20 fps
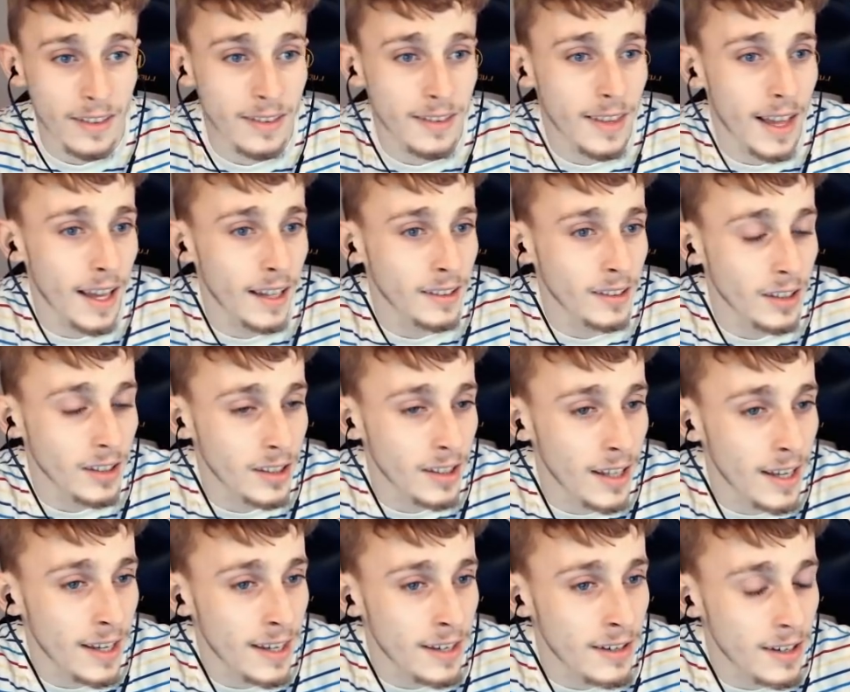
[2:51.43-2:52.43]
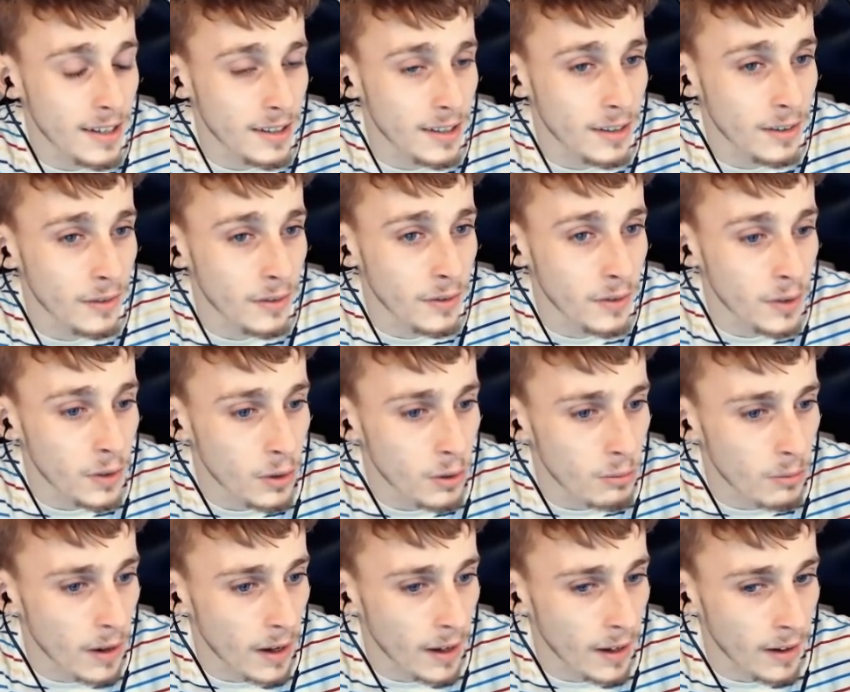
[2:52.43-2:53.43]
That is such an interesting view,
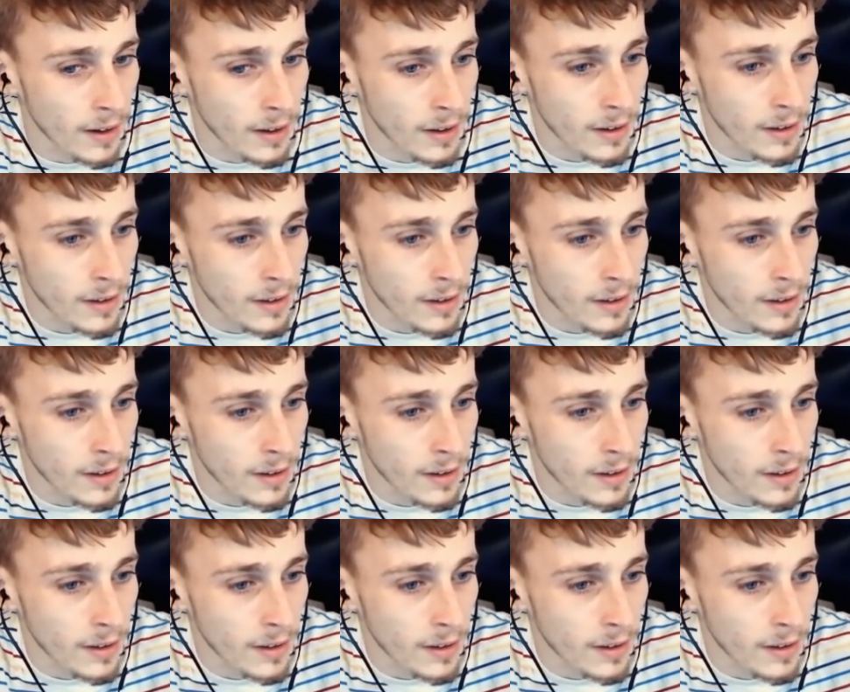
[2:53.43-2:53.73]
man.